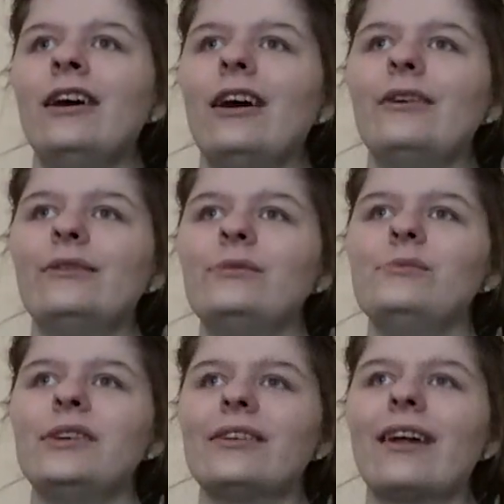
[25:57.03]
Oh,
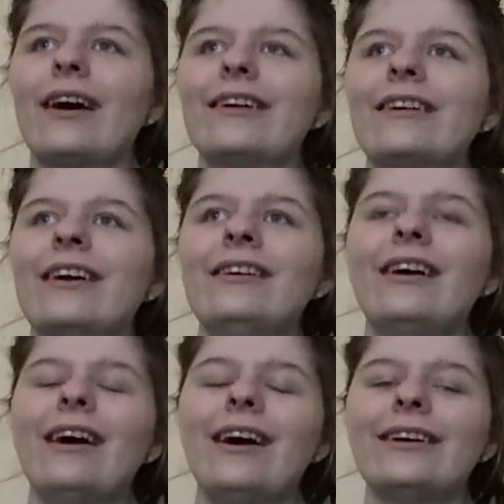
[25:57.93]
and
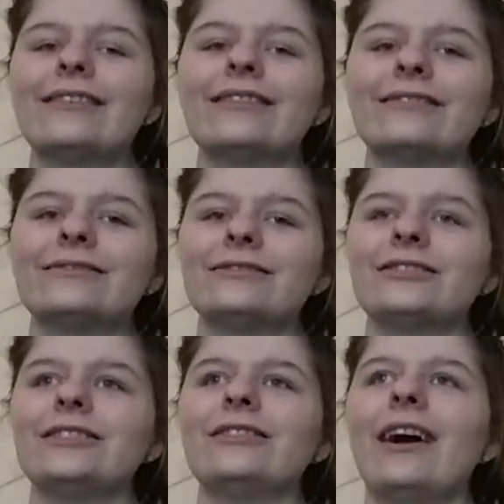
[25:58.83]
then,
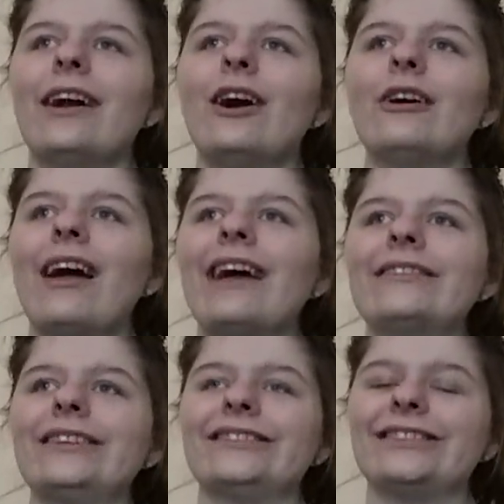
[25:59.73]
she's like, I'll
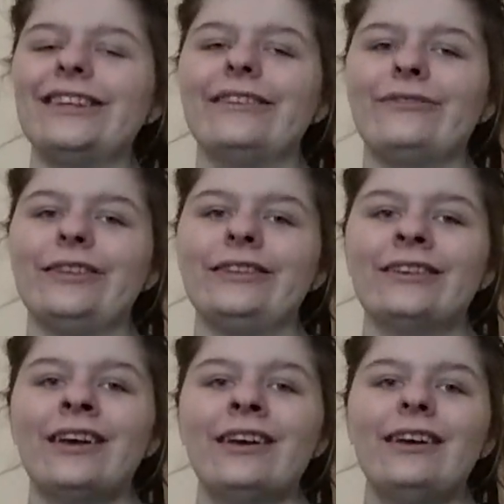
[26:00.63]
have to see if
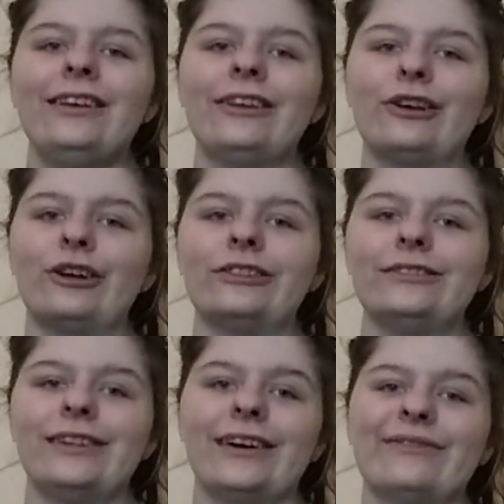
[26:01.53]
he's good
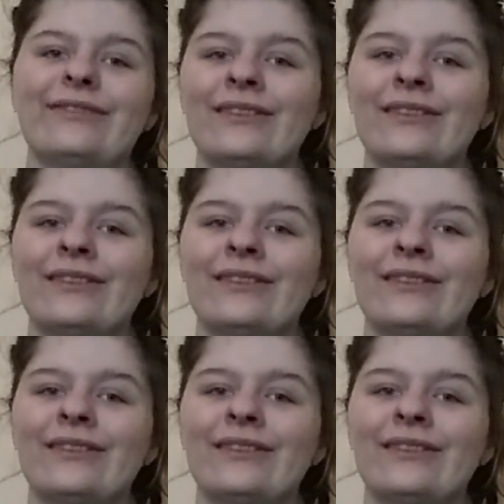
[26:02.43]
enough